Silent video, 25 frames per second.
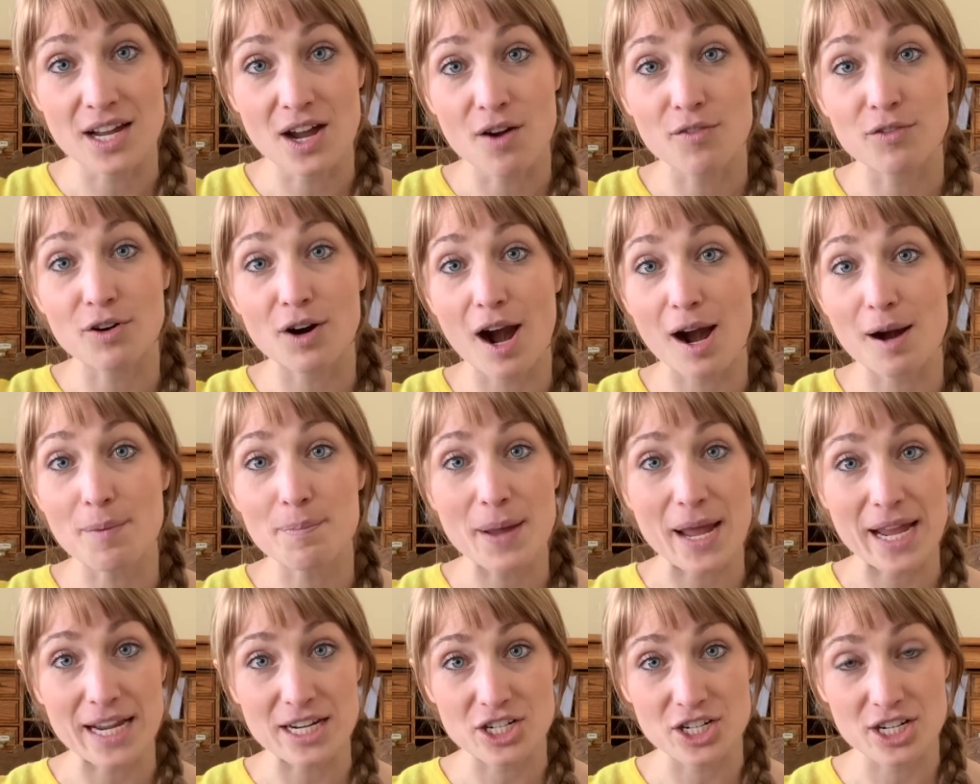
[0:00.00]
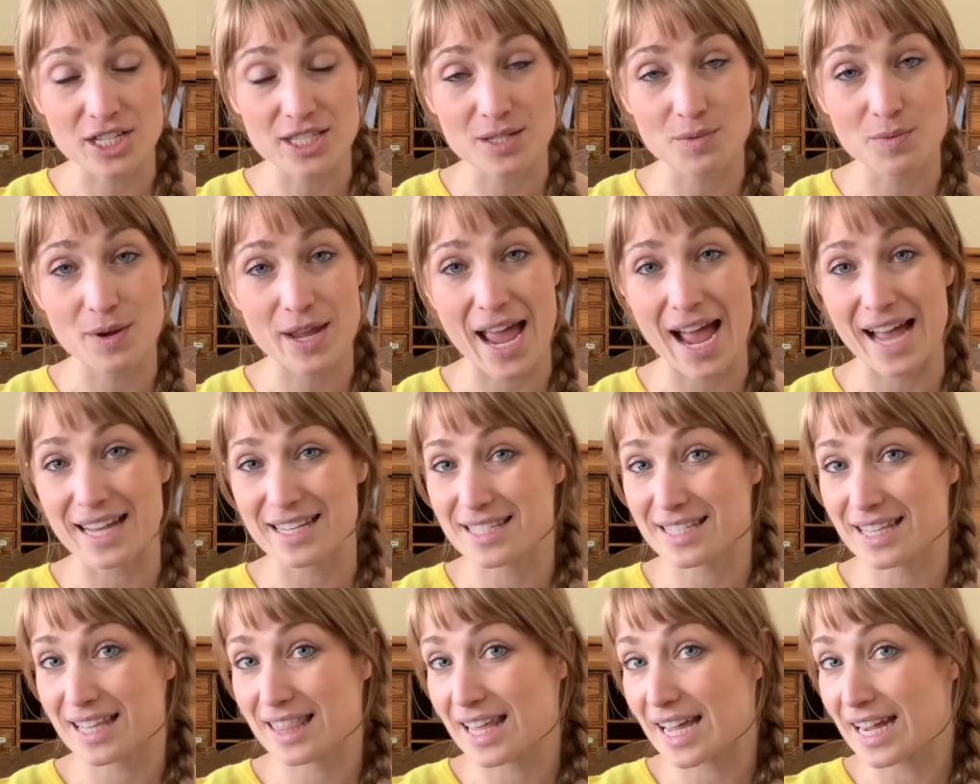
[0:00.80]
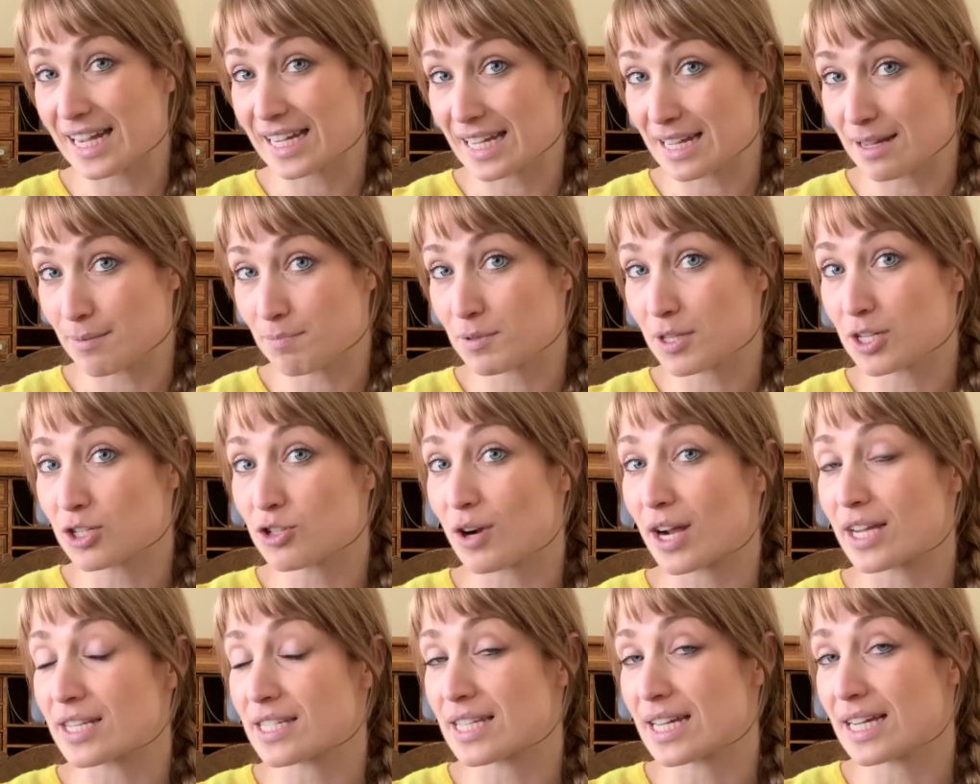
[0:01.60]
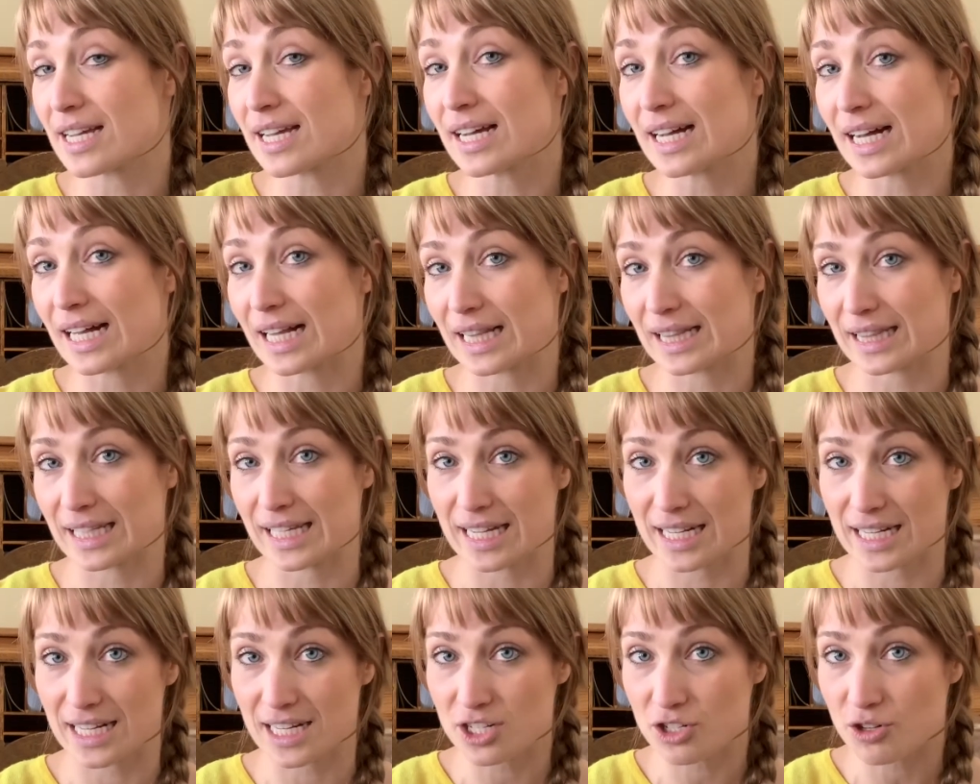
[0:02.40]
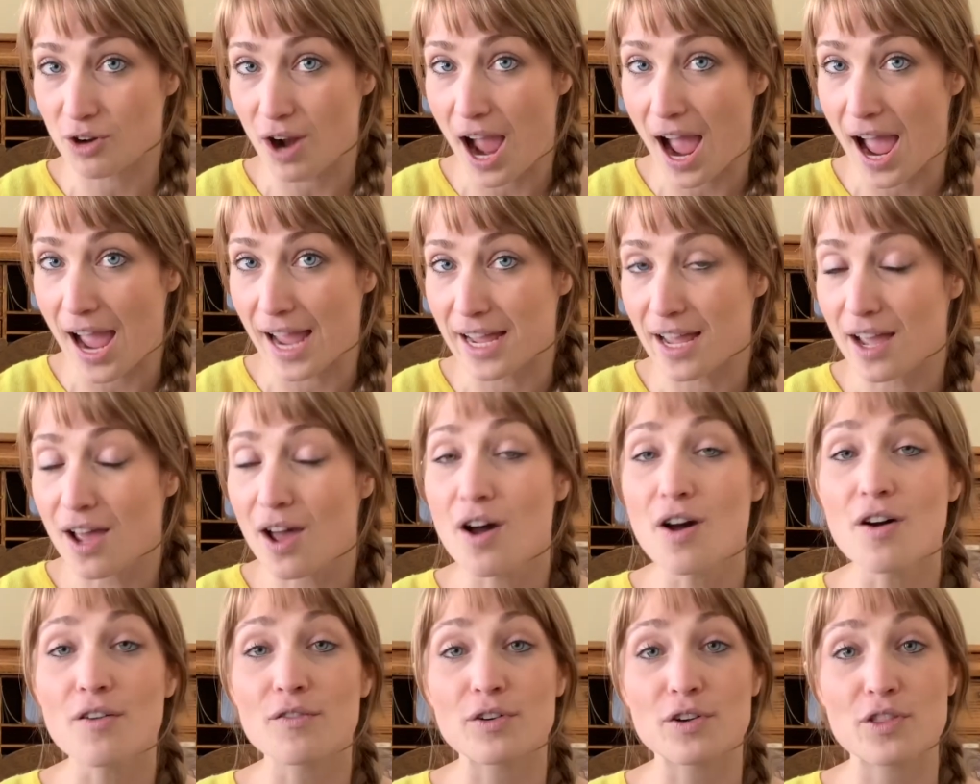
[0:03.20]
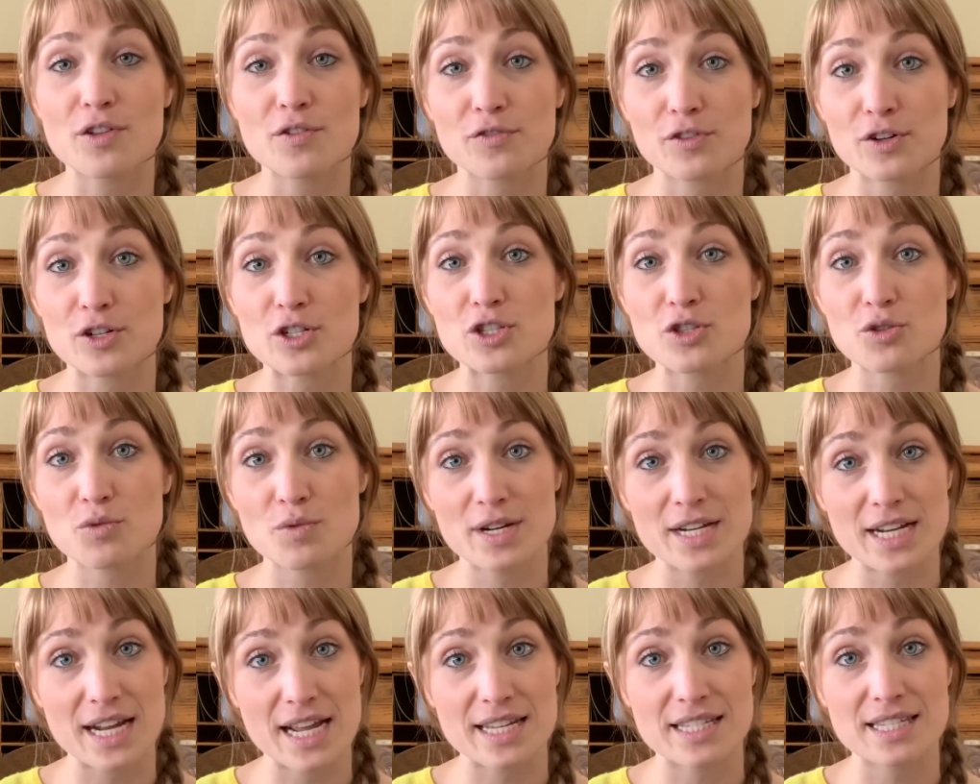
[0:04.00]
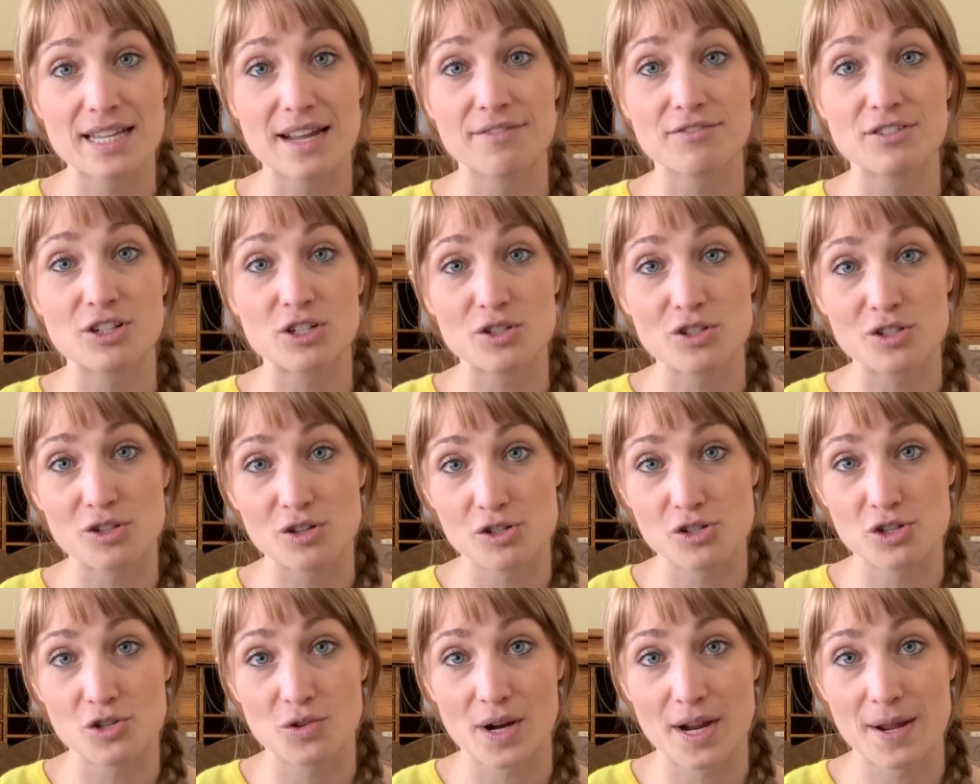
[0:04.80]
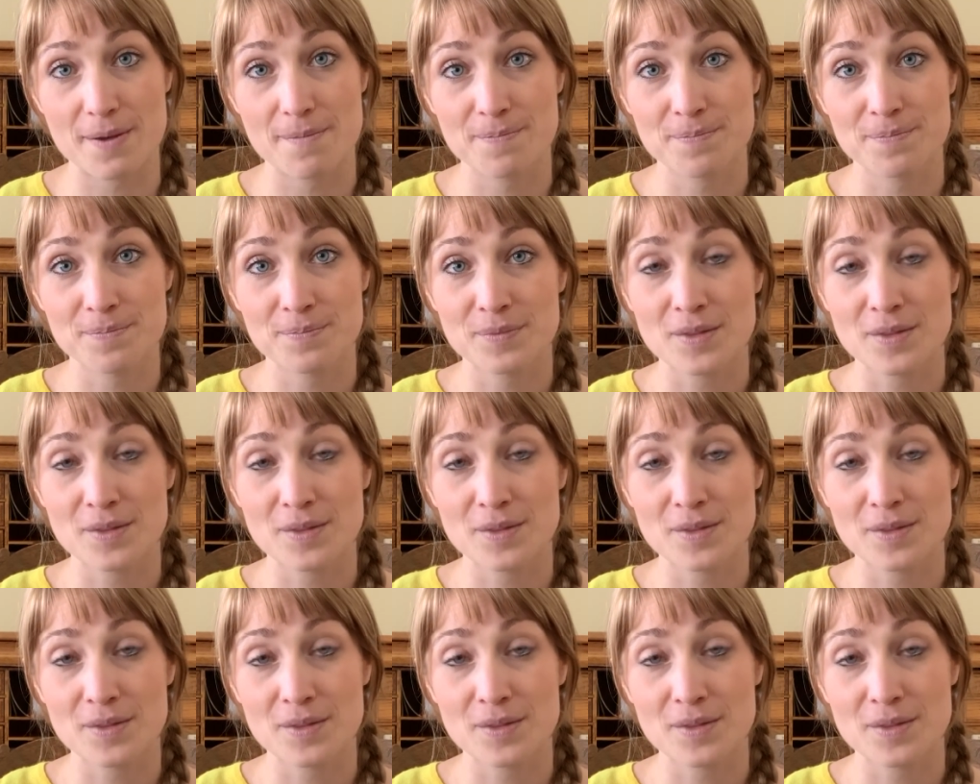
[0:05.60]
For our patients, we ask that they keep the dressing clean and dry for the first 3 days after surgery.